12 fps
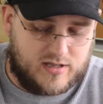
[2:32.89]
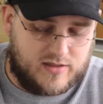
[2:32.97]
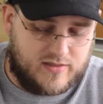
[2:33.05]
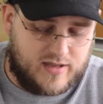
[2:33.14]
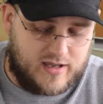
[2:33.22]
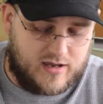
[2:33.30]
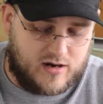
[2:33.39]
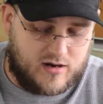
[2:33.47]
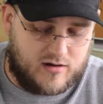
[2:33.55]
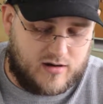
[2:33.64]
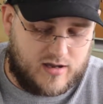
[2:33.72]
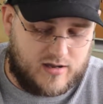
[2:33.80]
they
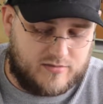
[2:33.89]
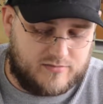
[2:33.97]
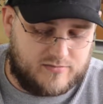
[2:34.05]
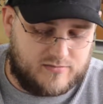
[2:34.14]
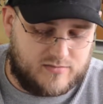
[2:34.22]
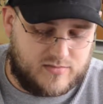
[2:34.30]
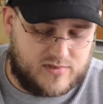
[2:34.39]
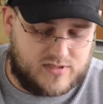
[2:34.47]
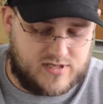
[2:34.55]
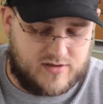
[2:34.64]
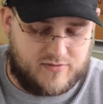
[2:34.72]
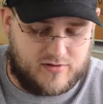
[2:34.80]
are
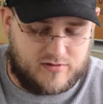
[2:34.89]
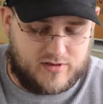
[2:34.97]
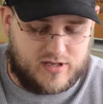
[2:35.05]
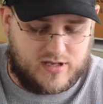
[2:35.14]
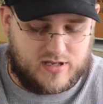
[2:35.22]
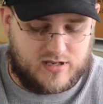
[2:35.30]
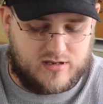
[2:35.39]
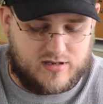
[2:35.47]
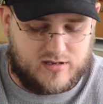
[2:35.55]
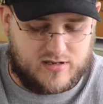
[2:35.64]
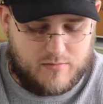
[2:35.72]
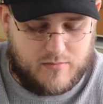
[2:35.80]
definitely
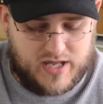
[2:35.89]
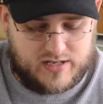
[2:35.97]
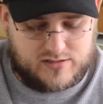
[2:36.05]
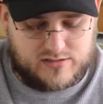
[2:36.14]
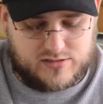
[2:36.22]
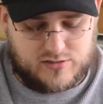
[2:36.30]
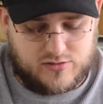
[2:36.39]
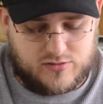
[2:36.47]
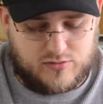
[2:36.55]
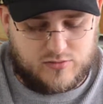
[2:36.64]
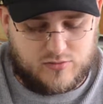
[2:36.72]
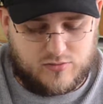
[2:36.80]
meant
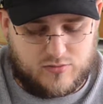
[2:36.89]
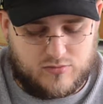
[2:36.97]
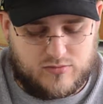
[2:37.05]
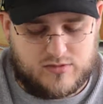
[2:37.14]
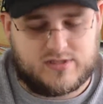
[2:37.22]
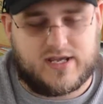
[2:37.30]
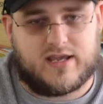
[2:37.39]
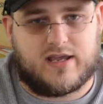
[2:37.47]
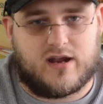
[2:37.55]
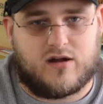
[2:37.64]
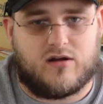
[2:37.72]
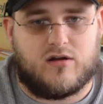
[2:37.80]
to take
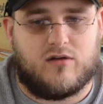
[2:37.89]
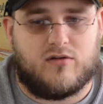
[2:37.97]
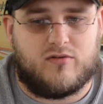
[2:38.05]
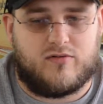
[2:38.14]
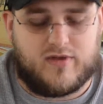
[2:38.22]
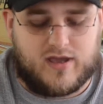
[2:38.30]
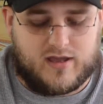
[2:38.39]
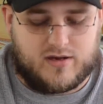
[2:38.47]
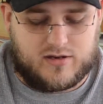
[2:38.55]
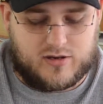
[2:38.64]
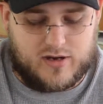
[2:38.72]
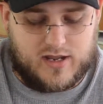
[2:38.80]
care of
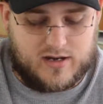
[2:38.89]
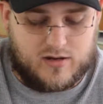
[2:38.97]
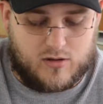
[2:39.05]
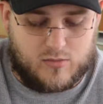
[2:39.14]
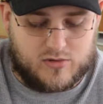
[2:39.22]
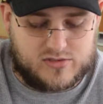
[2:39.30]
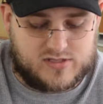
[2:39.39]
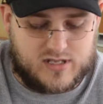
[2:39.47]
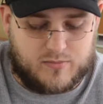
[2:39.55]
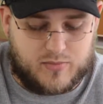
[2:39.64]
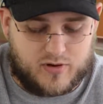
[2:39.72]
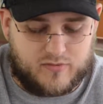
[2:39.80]
and create almost a
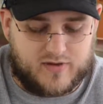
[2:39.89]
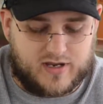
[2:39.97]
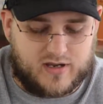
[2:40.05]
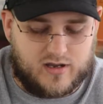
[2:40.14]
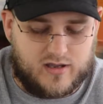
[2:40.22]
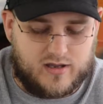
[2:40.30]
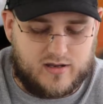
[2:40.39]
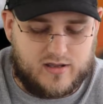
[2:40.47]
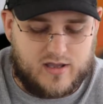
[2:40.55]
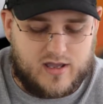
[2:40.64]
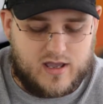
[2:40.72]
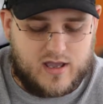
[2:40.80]
perfect cut.
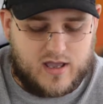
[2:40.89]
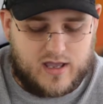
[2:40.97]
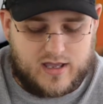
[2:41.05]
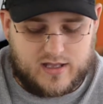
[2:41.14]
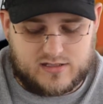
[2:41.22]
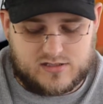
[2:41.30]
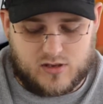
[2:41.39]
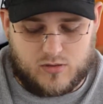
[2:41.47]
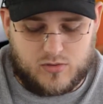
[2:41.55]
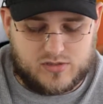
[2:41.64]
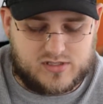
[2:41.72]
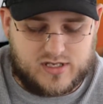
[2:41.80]
It's
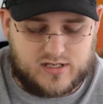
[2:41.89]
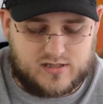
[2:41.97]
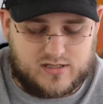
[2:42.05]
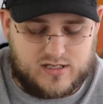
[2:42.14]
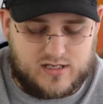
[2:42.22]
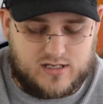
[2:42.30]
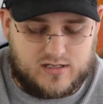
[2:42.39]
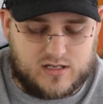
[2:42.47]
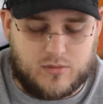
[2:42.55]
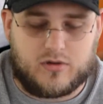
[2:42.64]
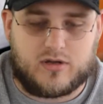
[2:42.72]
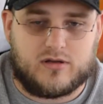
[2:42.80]
almost like the
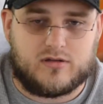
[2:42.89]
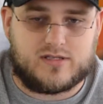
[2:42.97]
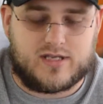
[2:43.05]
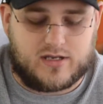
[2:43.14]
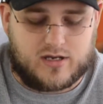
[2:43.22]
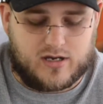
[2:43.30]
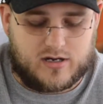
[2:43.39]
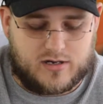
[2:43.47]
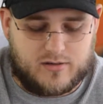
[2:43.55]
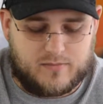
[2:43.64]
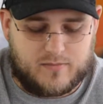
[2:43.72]
double guillotine cutter,